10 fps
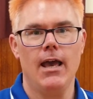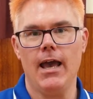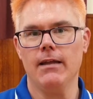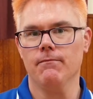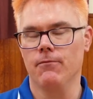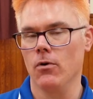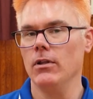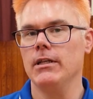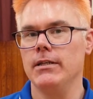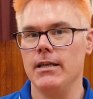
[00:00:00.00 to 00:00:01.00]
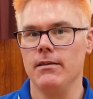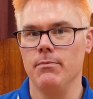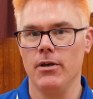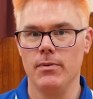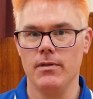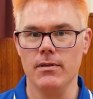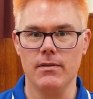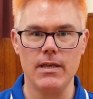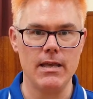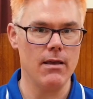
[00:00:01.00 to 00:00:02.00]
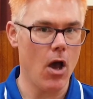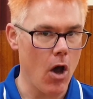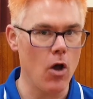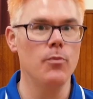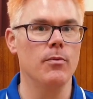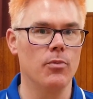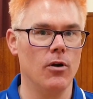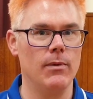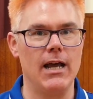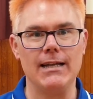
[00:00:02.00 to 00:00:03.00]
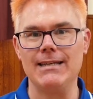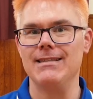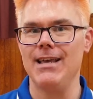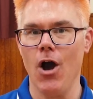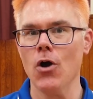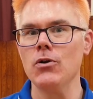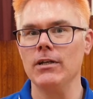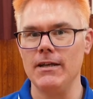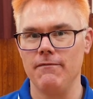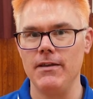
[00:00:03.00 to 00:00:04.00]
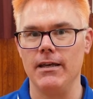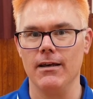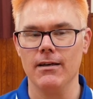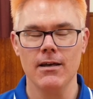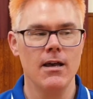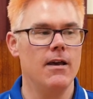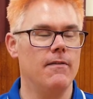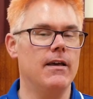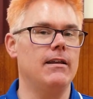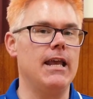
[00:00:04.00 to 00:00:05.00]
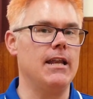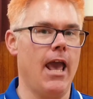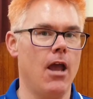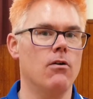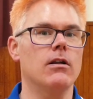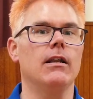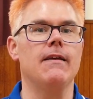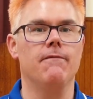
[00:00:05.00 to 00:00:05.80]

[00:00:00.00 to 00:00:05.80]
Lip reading: And for all intents and purposes, the open promenade is the only figure that inherently